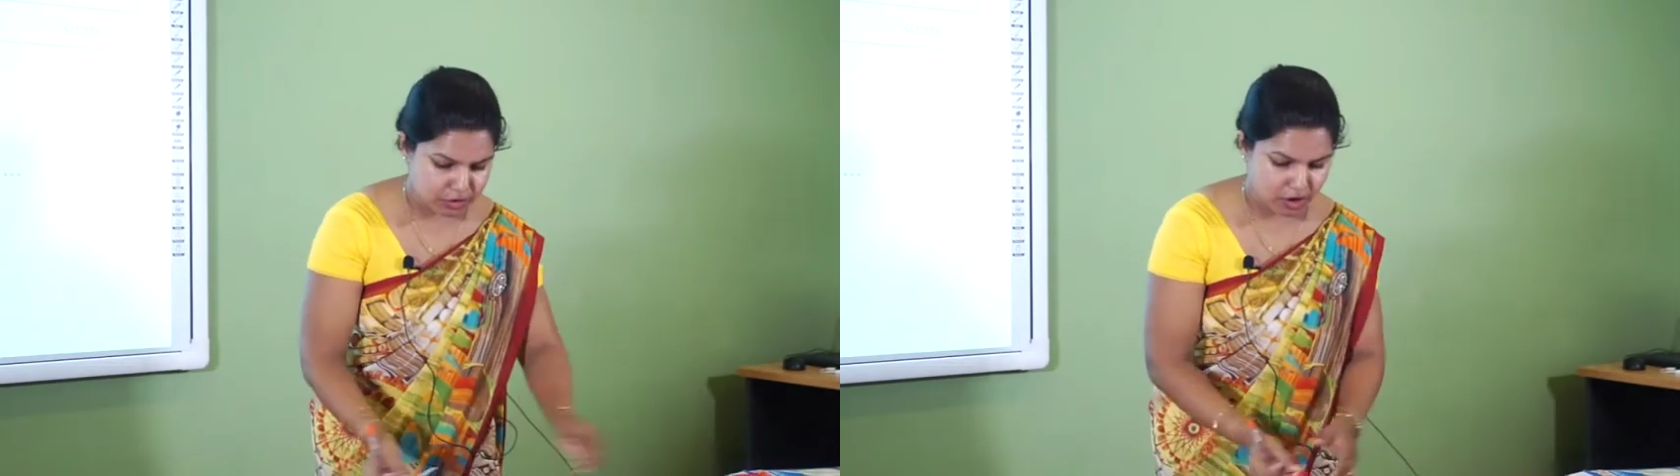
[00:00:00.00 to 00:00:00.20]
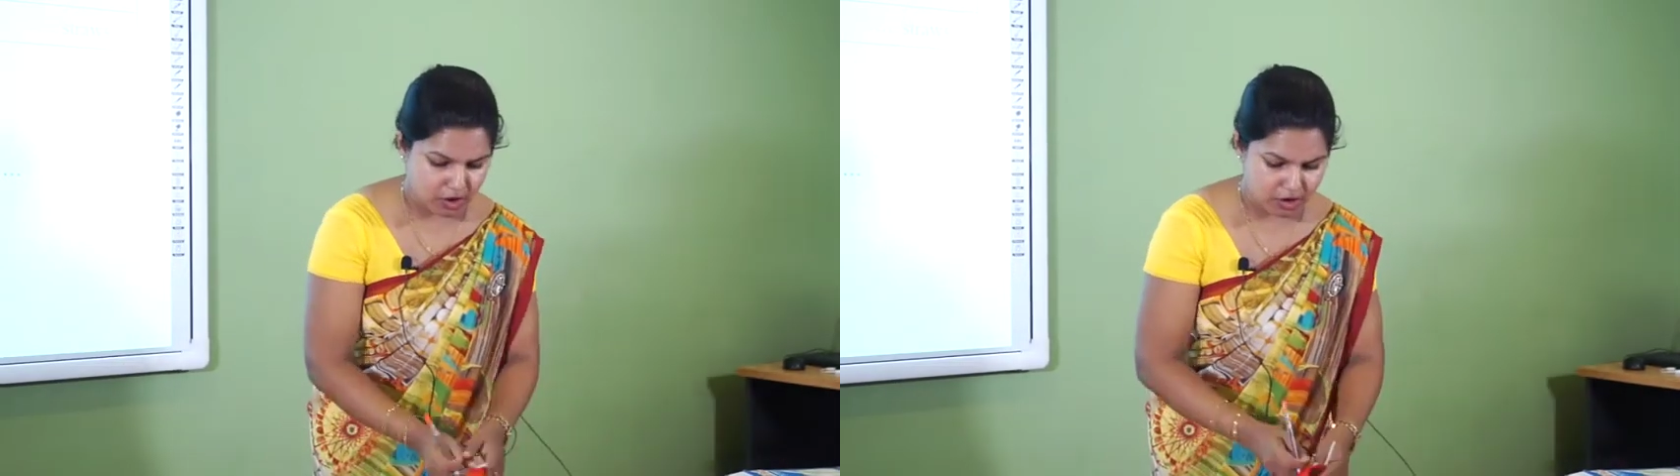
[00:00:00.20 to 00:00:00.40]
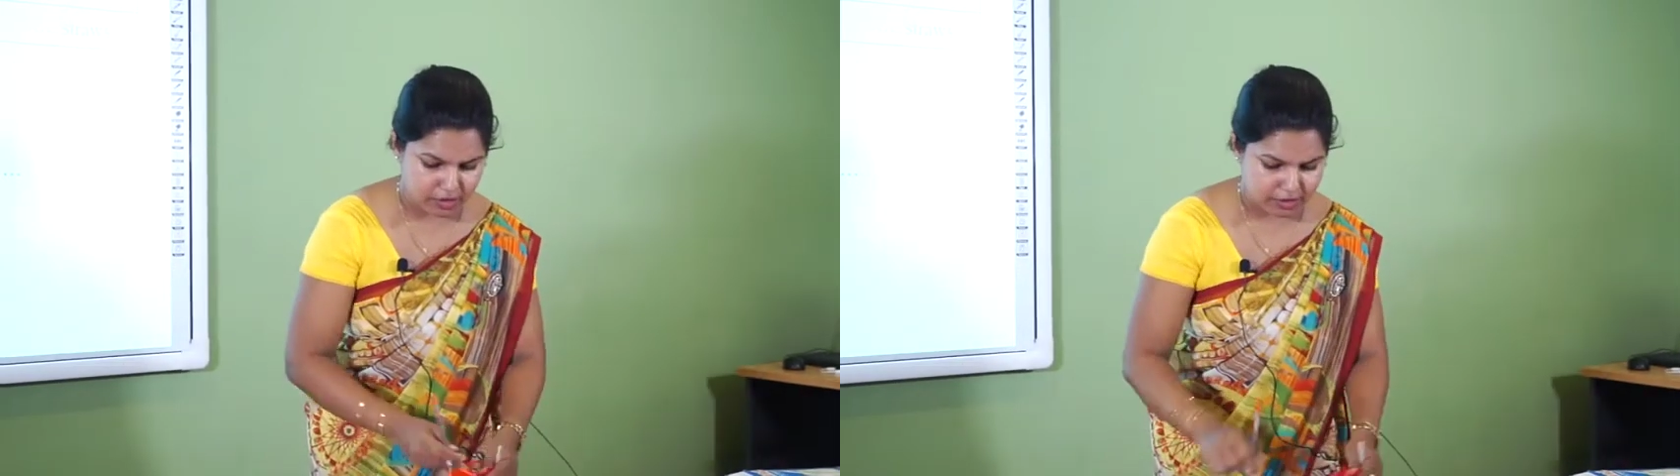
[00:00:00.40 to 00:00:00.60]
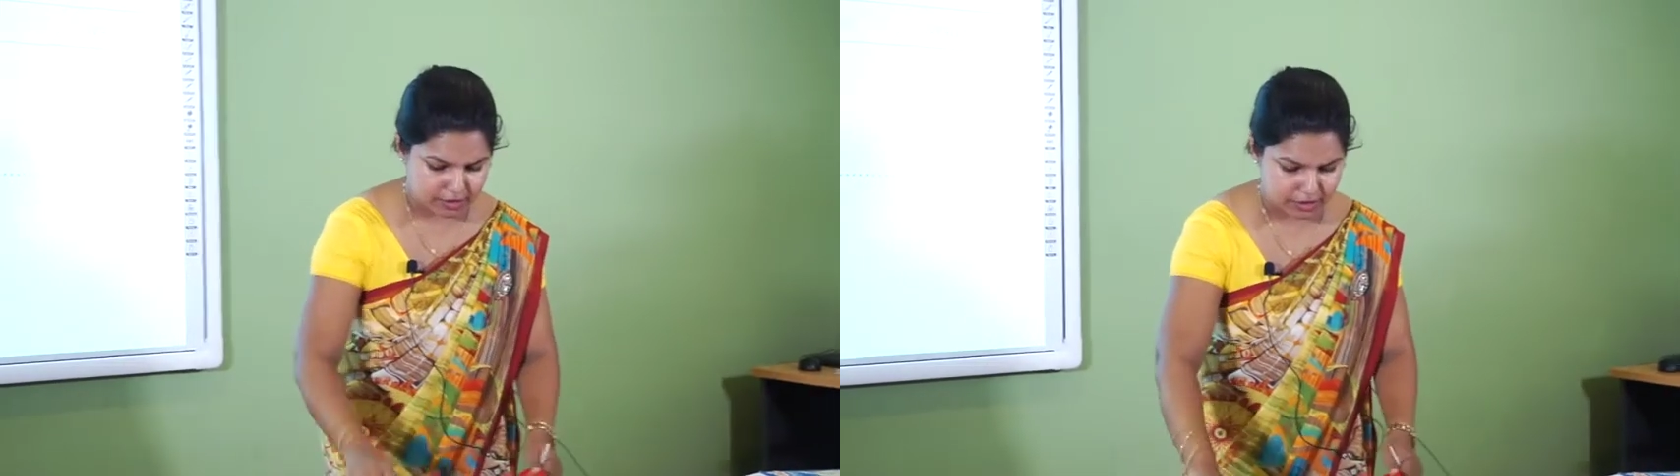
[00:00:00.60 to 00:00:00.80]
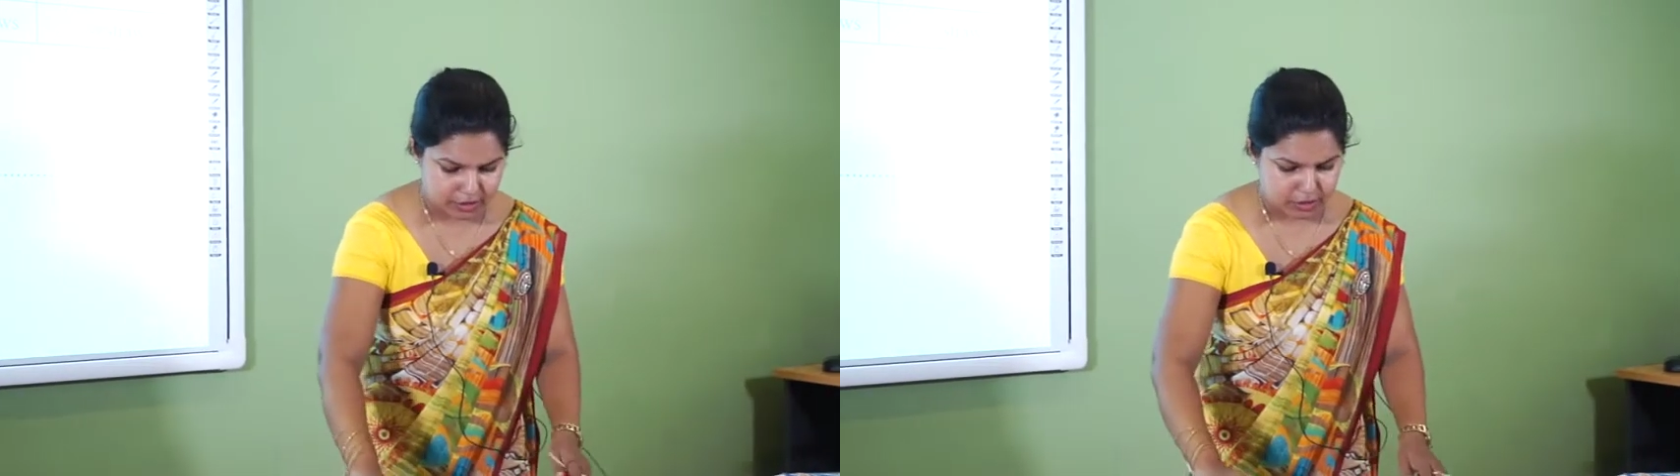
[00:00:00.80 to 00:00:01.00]
long.
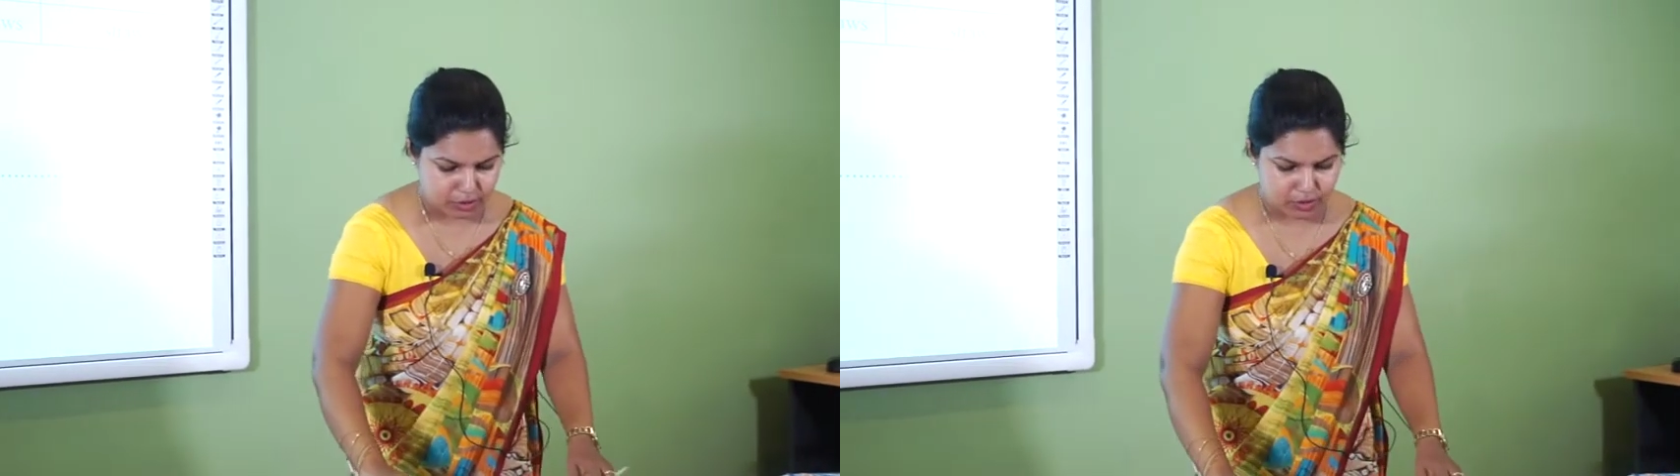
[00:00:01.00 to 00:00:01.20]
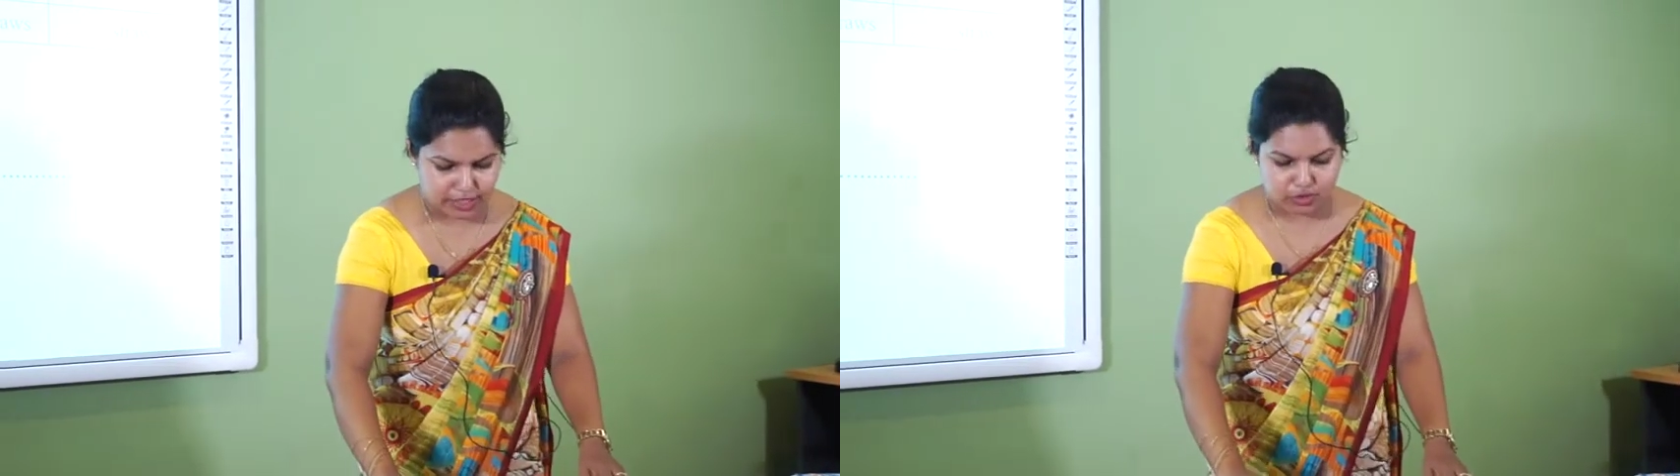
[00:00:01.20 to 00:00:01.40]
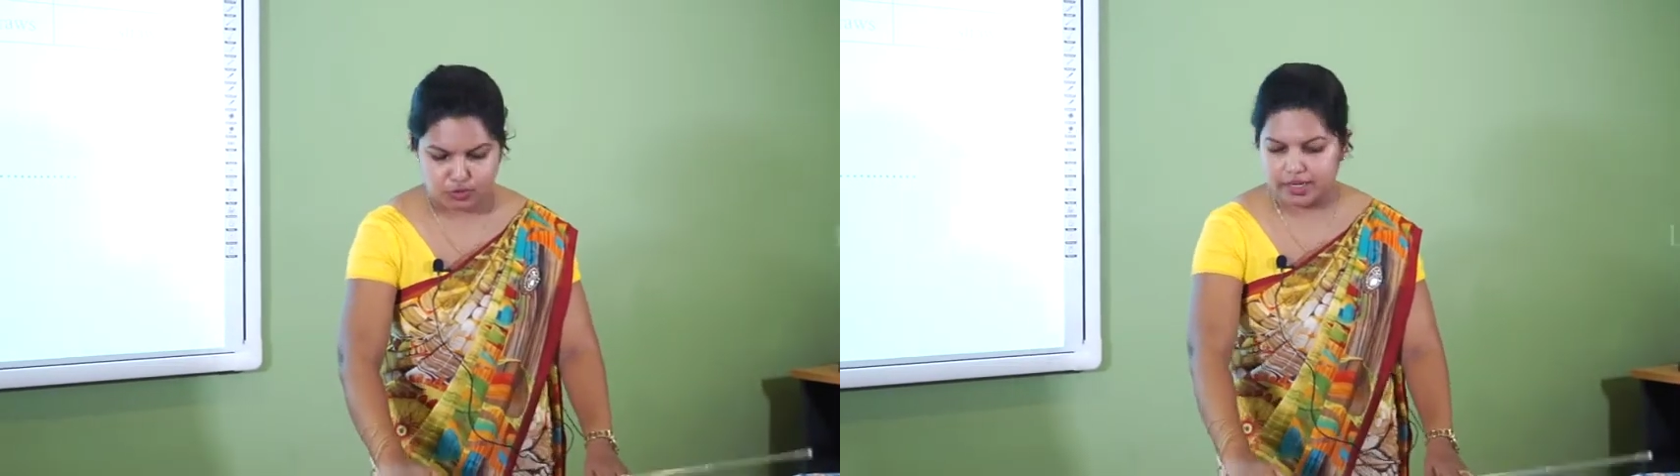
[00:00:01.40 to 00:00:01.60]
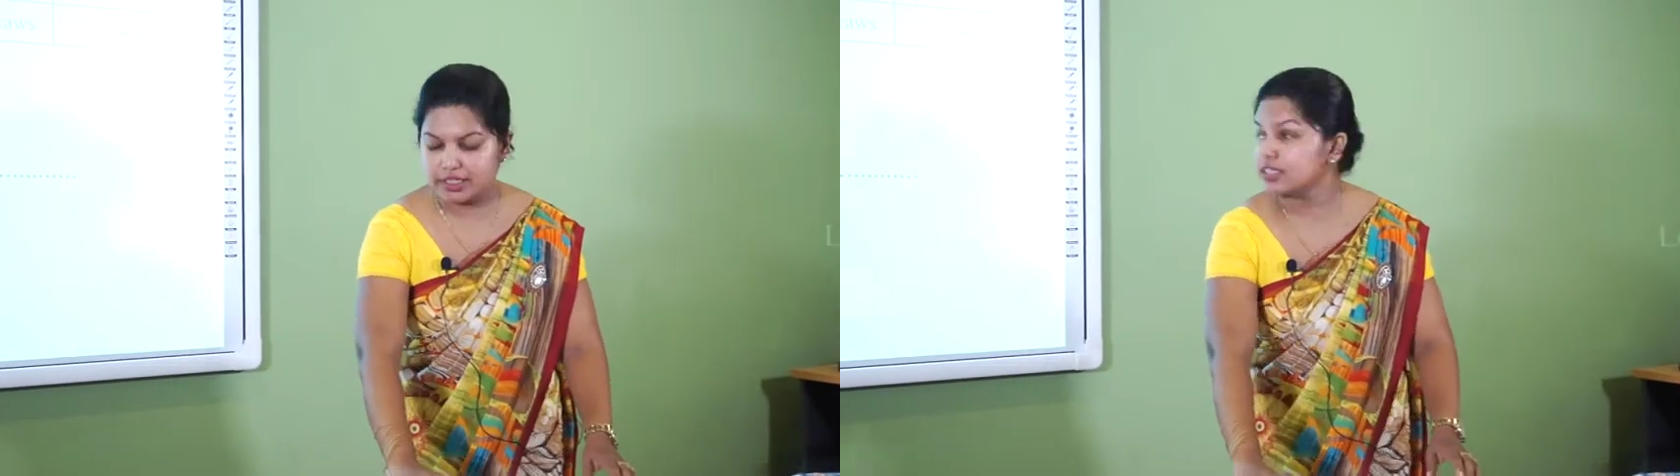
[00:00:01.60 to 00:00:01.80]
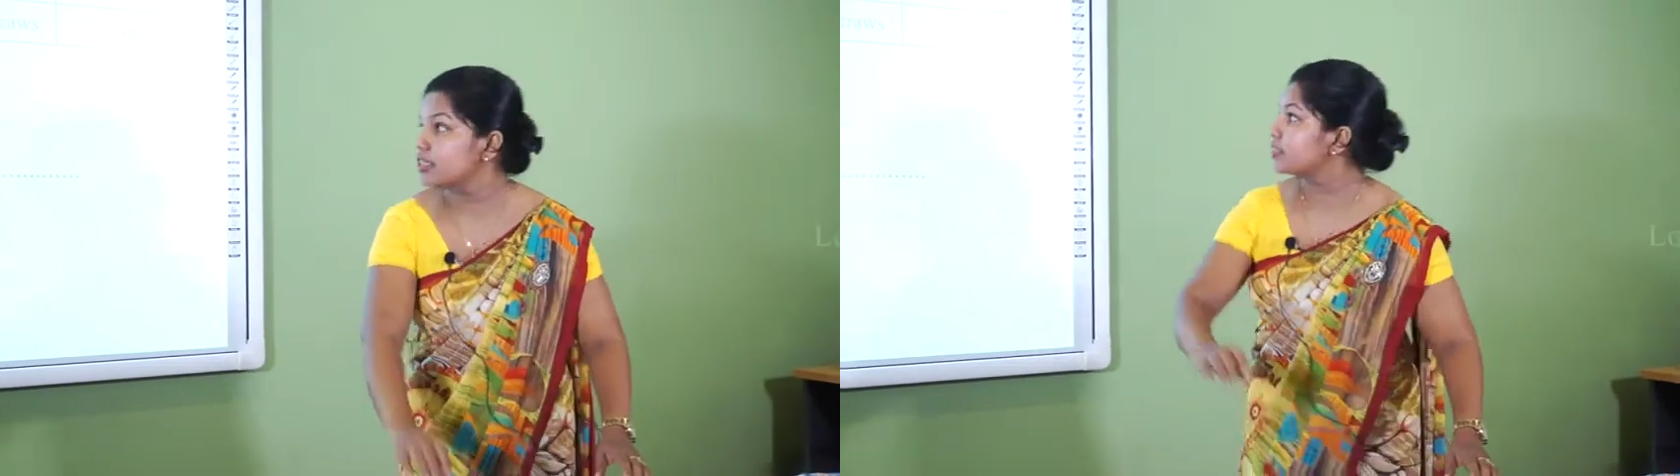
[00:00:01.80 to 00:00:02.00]
So let's write.